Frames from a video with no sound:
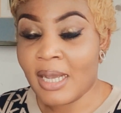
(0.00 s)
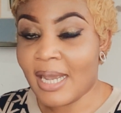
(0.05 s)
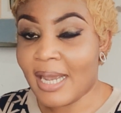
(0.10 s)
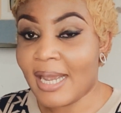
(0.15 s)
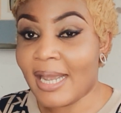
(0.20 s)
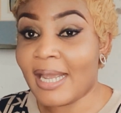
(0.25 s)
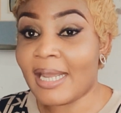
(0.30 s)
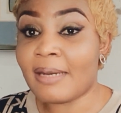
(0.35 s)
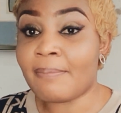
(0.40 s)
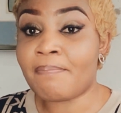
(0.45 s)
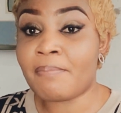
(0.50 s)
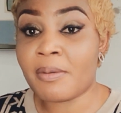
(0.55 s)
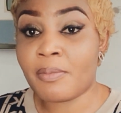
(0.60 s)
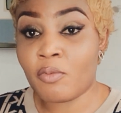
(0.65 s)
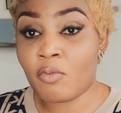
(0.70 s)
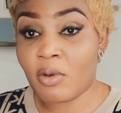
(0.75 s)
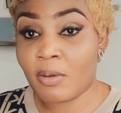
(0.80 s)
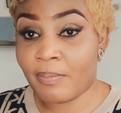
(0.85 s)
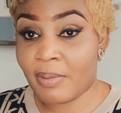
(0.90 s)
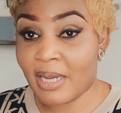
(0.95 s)
and people
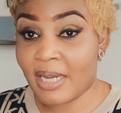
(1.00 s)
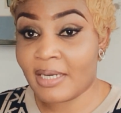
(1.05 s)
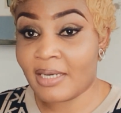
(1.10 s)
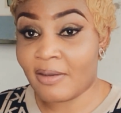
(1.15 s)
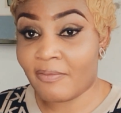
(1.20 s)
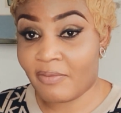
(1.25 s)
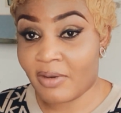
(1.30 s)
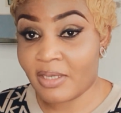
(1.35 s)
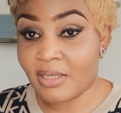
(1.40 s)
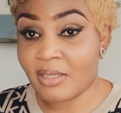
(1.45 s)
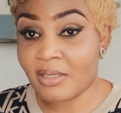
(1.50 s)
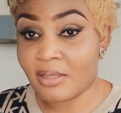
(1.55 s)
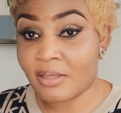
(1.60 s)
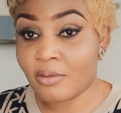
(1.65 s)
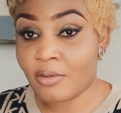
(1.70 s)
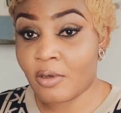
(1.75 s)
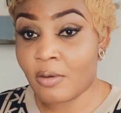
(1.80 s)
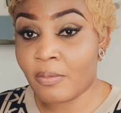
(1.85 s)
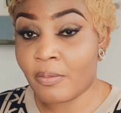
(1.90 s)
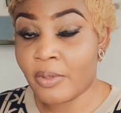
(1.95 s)
were buying that fattening
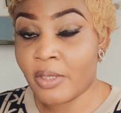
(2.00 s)
syrup.